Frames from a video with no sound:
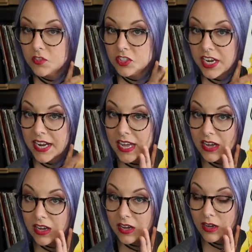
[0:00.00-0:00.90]
check it
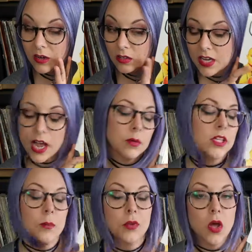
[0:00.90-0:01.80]
out. I will
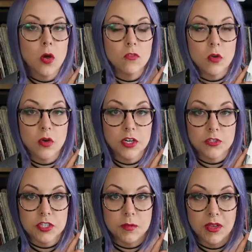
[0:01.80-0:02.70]
link below if you are
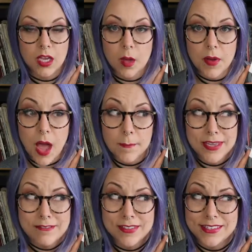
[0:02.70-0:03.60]
interested in picking up a
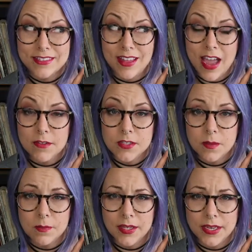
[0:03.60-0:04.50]
copy, if they still have
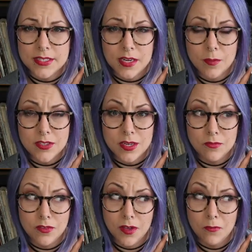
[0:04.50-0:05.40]
some. Like I said, I picked it
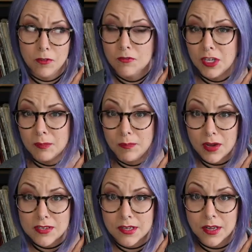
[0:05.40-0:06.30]
up for like 15
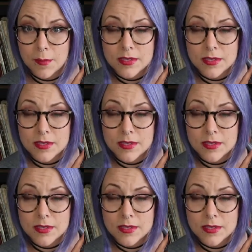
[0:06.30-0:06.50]
bucks on